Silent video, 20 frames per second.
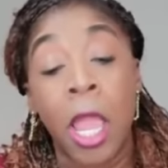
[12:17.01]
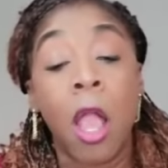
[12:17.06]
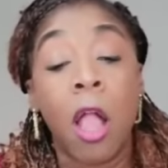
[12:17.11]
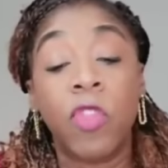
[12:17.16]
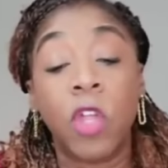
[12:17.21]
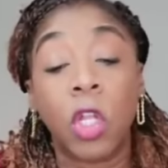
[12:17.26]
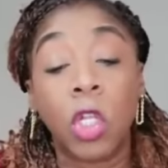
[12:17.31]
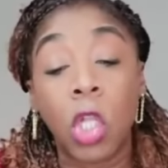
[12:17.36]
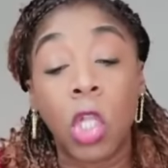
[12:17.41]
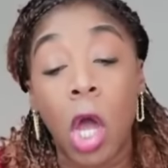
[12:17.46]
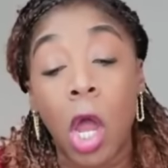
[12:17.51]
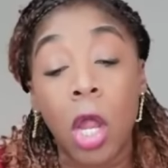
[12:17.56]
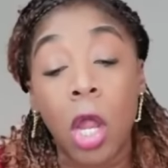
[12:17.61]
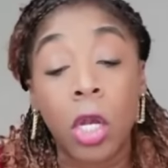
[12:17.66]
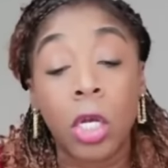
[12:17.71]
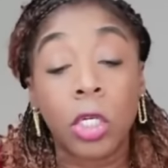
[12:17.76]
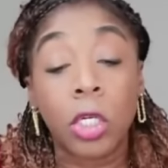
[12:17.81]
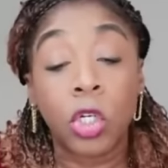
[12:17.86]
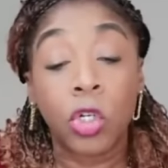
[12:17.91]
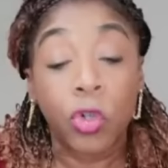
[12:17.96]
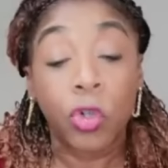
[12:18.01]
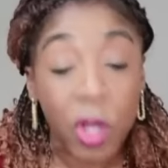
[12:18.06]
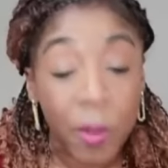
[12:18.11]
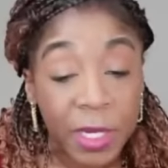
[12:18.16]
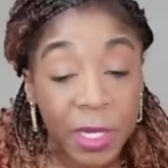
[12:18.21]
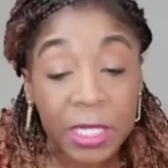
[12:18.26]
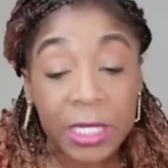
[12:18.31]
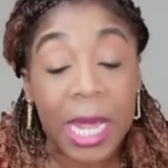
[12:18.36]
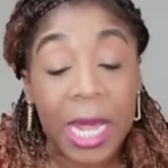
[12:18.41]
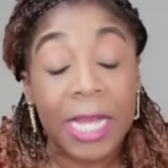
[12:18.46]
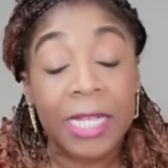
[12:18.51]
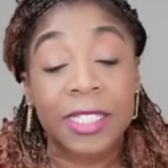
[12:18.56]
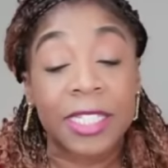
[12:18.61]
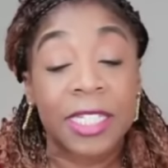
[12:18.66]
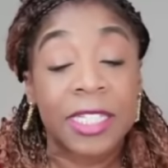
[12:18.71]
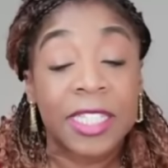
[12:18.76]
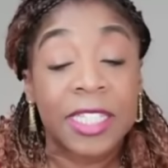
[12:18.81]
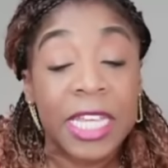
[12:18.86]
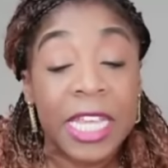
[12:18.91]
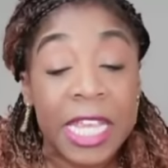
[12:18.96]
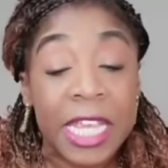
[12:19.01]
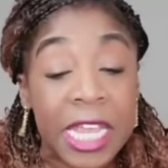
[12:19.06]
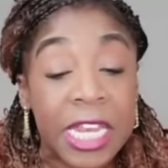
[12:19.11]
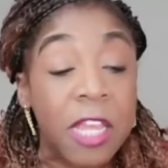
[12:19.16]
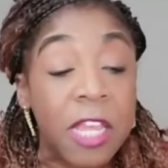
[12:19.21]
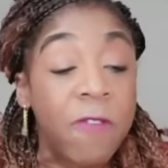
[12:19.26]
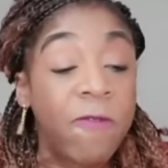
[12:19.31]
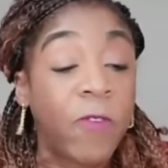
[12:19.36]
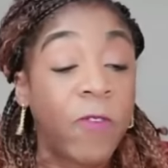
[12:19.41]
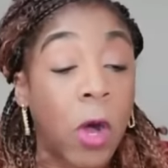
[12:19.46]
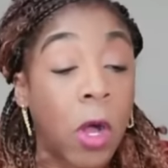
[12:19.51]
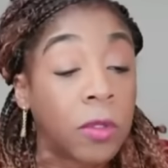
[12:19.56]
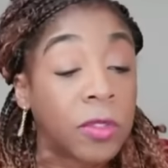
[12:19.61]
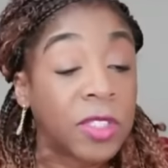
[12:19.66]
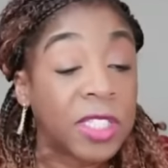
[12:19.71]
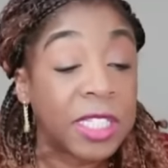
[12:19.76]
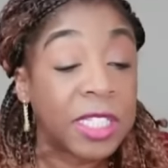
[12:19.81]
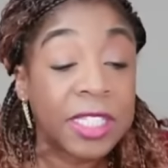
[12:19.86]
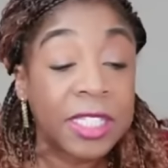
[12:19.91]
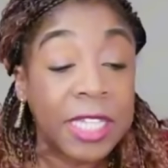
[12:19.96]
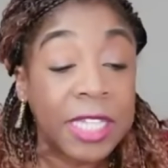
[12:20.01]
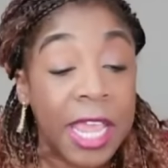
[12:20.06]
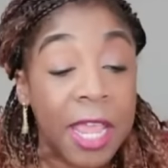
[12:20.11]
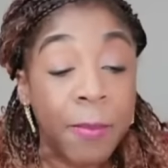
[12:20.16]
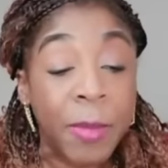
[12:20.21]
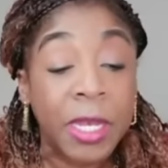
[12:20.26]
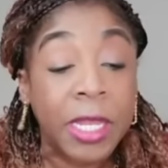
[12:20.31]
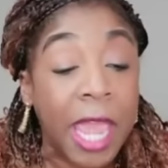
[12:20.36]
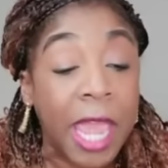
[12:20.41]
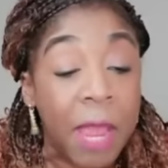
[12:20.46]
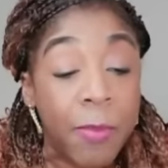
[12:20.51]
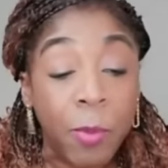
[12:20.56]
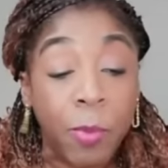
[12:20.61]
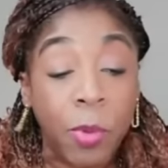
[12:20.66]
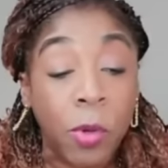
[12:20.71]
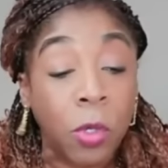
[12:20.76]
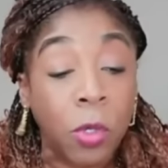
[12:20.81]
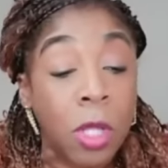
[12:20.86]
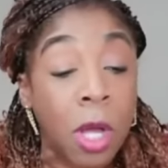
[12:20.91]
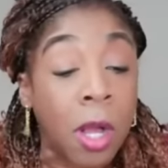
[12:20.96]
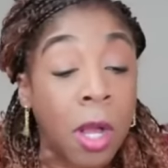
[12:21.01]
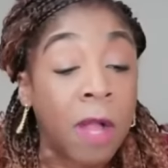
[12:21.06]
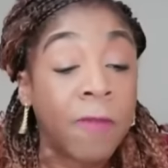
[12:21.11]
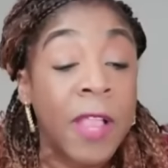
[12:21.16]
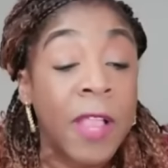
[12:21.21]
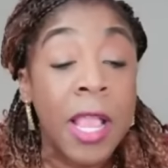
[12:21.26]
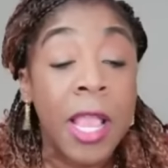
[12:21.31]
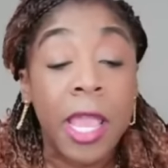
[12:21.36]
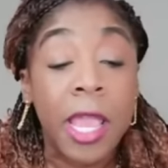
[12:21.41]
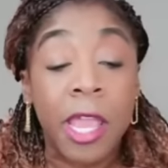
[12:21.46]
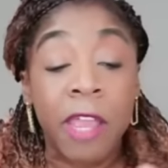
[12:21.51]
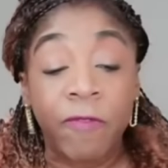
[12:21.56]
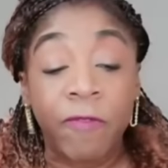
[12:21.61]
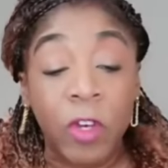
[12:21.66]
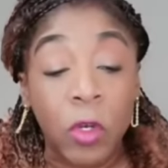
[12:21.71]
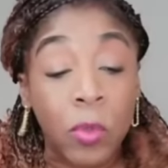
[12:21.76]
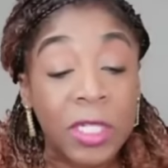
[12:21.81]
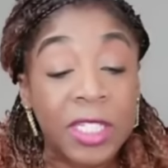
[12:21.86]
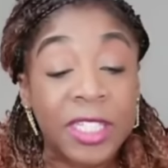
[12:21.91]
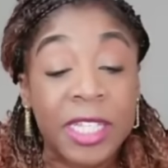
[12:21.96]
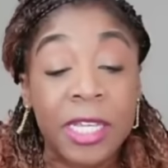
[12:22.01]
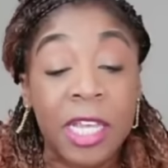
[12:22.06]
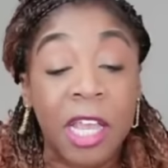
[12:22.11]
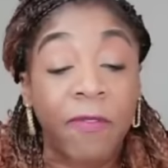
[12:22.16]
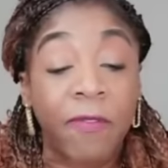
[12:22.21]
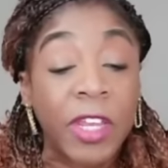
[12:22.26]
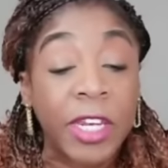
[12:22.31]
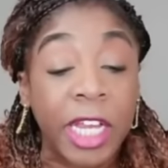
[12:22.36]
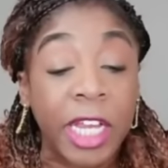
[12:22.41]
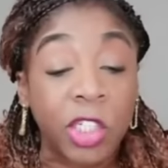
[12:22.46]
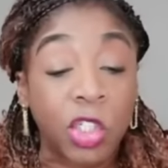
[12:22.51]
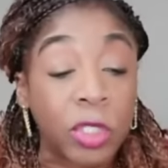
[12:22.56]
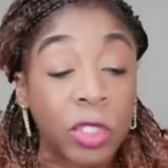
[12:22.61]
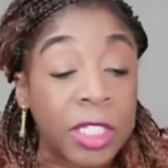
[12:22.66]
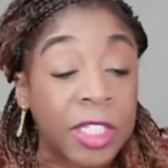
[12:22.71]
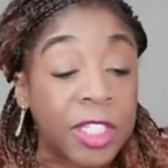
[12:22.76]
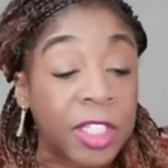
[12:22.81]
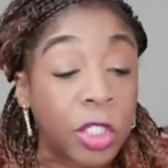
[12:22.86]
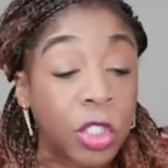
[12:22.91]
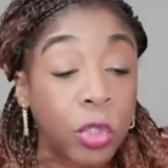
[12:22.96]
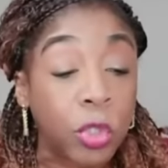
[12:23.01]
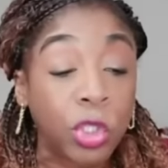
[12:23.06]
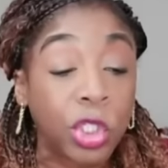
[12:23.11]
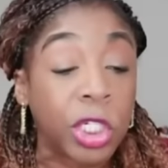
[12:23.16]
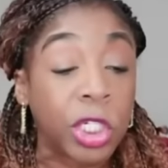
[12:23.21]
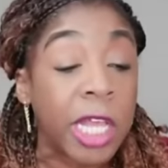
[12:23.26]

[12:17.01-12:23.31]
The law criminalizes any false statement capable of influencing a financial institution.